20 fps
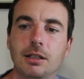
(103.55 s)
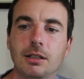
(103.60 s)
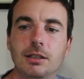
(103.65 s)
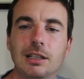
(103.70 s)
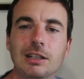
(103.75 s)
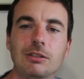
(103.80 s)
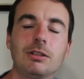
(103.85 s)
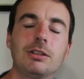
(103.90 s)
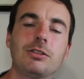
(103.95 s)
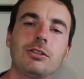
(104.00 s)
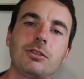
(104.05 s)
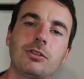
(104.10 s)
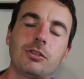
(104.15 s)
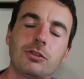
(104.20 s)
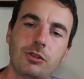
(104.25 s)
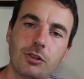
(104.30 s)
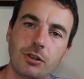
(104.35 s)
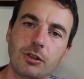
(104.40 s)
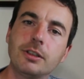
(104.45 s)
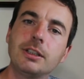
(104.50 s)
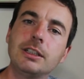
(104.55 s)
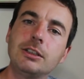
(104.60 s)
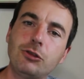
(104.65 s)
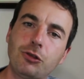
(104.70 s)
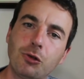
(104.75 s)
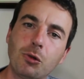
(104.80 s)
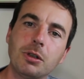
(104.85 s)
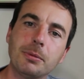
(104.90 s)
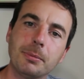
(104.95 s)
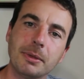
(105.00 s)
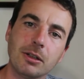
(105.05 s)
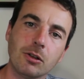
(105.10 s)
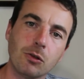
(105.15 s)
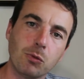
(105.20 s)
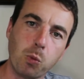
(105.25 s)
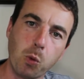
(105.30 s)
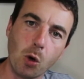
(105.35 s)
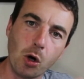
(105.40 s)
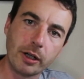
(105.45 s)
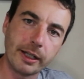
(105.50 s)
There is a certain enjoyment
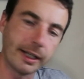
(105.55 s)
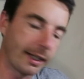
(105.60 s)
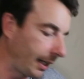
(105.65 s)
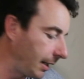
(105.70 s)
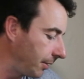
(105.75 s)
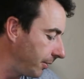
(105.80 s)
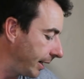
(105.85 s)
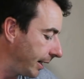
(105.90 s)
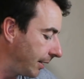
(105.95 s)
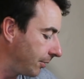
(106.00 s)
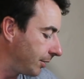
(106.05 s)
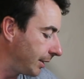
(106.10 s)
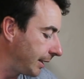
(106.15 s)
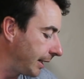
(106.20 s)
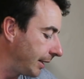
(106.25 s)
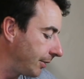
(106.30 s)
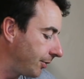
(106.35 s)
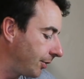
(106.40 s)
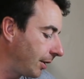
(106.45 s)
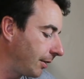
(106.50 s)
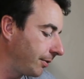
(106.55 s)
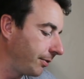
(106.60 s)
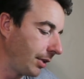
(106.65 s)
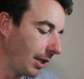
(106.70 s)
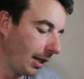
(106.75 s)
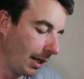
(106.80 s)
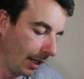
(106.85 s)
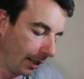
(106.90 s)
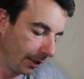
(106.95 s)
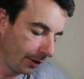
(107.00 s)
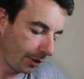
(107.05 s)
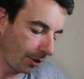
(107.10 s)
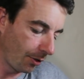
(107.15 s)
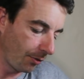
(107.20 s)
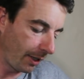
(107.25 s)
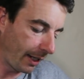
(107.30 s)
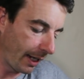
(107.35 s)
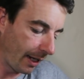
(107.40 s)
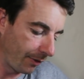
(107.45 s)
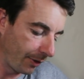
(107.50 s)
of working out how to get stuff to go
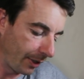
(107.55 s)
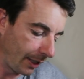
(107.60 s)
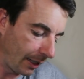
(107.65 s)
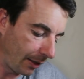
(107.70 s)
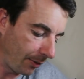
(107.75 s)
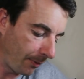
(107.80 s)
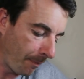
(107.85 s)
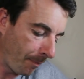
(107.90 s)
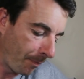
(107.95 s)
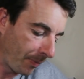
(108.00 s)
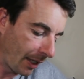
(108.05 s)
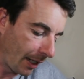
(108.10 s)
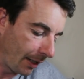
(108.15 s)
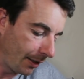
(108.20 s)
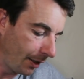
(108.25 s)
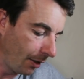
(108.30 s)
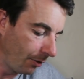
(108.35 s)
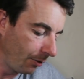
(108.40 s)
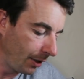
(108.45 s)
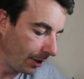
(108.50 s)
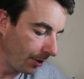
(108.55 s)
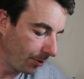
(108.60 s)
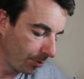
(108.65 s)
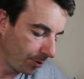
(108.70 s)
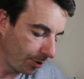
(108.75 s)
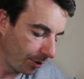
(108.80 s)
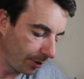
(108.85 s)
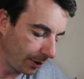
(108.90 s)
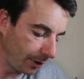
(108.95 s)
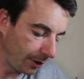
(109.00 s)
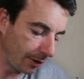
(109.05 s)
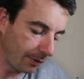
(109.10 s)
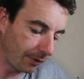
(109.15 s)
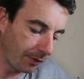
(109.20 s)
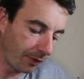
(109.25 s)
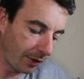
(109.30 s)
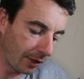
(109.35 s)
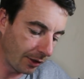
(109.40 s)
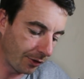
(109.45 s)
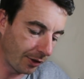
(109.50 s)
together. Now, the only alternative
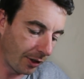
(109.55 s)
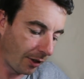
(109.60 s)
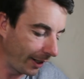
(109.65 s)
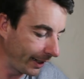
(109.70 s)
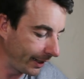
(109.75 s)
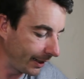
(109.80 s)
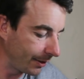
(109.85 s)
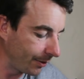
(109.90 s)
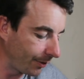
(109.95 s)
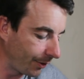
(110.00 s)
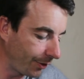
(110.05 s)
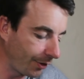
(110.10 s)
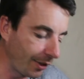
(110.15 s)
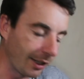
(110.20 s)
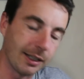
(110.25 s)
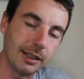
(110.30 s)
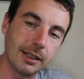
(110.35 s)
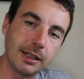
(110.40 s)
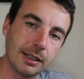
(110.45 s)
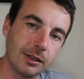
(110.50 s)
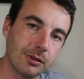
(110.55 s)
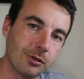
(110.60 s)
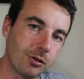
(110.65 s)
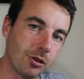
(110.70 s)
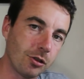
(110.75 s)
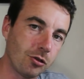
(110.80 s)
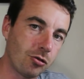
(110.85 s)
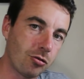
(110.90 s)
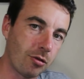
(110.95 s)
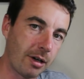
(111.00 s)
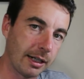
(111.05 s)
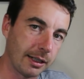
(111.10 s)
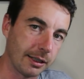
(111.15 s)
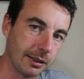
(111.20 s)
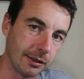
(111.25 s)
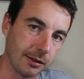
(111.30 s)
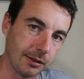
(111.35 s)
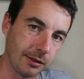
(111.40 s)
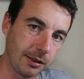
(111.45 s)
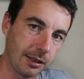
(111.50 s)
of this that I can see is the
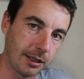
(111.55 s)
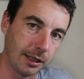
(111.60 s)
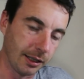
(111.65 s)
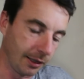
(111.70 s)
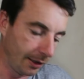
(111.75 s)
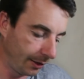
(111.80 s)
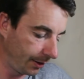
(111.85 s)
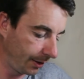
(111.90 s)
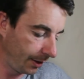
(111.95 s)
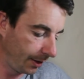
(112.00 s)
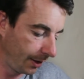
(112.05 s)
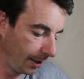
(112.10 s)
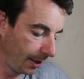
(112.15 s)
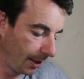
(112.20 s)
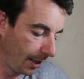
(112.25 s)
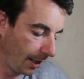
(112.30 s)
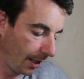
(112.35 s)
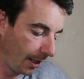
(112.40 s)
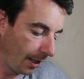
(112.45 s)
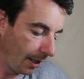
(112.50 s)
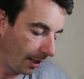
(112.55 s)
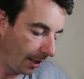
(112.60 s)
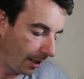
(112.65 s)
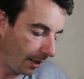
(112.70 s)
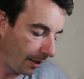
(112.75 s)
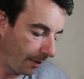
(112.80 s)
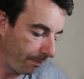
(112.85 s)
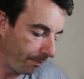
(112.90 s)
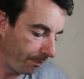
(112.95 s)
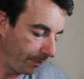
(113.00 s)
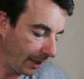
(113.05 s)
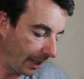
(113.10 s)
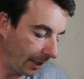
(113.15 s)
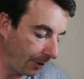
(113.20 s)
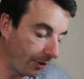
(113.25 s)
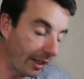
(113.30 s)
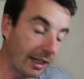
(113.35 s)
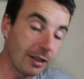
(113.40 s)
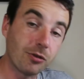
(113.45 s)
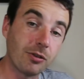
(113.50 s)
Dragon kit.
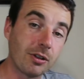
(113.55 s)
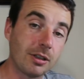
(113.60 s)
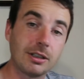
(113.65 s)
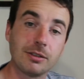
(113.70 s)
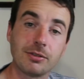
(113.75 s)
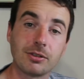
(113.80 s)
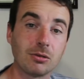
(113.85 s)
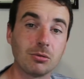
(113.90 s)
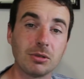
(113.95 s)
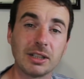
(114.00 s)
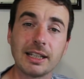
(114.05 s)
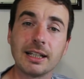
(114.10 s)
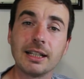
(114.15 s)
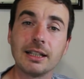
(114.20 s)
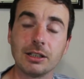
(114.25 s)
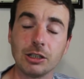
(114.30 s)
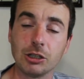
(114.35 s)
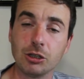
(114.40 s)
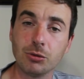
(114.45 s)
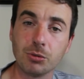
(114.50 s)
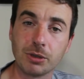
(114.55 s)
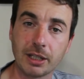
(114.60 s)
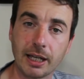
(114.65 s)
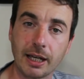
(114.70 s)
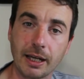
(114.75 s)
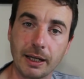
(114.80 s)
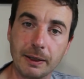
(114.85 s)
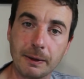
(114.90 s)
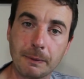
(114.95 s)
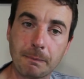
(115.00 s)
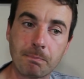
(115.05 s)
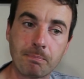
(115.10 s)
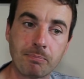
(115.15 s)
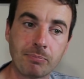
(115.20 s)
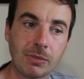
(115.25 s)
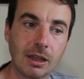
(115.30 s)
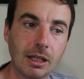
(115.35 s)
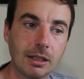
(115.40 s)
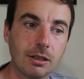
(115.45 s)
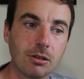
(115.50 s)
Now, that's very difficult to get in the UK.
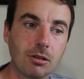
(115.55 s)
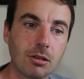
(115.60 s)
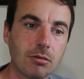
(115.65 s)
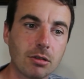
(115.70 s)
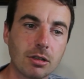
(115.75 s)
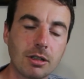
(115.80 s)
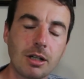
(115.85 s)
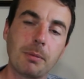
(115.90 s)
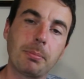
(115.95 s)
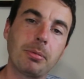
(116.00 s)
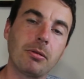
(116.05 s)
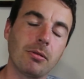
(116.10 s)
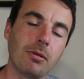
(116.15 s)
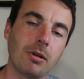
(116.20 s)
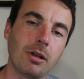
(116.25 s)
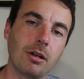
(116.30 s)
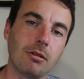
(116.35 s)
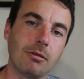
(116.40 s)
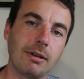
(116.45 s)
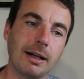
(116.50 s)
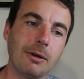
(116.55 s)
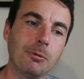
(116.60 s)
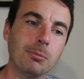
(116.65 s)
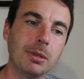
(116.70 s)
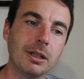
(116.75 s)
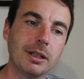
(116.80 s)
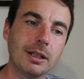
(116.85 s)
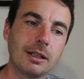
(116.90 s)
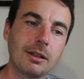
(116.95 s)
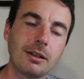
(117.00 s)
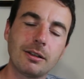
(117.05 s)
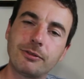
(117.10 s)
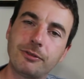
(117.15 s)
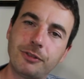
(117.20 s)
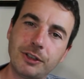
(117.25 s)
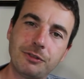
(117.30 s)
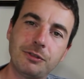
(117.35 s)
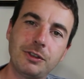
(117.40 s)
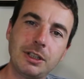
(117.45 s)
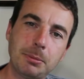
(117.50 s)
There are a couple around, but they're like
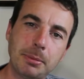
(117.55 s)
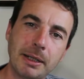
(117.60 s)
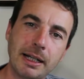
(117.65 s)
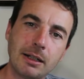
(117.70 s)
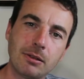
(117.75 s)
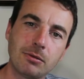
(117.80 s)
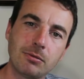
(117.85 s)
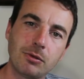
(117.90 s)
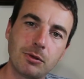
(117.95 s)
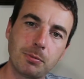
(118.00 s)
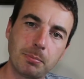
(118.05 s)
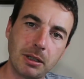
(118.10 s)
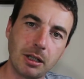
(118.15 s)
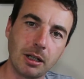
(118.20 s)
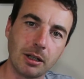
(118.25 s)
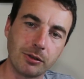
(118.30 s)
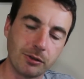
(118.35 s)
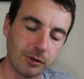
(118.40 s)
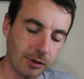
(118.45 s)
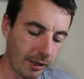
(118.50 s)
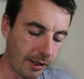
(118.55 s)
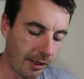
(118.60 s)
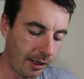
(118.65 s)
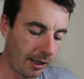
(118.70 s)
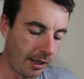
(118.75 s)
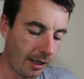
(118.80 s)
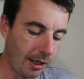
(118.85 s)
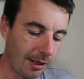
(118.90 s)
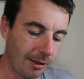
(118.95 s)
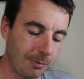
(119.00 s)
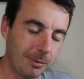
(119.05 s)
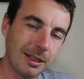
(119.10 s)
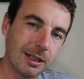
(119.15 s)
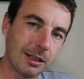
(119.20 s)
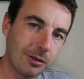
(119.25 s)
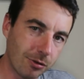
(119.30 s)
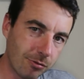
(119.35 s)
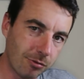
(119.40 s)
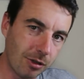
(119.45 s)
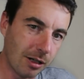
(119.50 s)
£50 plus. I mean,
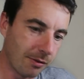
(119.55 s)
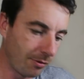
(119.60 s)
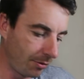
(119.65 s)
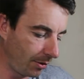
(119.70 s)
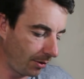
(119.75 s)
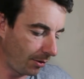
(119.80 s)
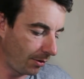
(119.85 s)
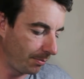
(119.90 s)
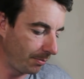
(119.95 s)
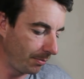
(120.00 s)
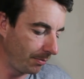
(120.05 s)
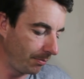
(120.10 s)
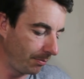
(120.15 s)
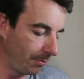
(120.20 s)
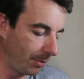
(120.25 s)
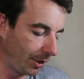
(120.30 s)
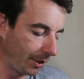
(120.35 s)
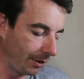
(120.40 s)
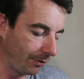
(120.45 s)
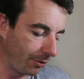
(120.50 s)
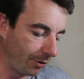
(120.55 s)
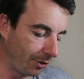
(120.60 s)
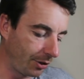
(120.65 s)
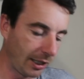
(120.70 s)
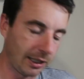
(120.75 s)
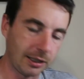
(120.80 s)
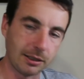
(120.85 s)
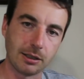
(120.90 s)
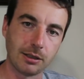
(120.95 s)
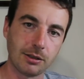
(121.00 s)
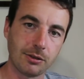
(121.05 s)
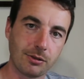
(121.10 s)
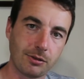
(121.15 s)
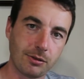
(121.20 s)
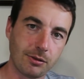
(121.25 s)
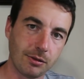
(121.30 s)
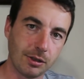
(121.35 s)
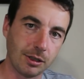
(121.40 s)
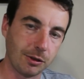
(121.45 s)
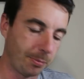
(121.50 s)
that's a rather a lot of money for a tank that's
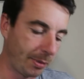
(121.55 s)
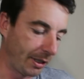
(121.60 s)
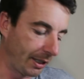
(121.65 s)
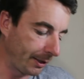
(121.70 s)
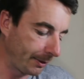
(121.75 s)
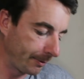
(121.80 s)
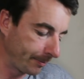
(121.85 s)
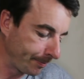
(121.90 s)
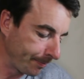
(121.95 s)
this big.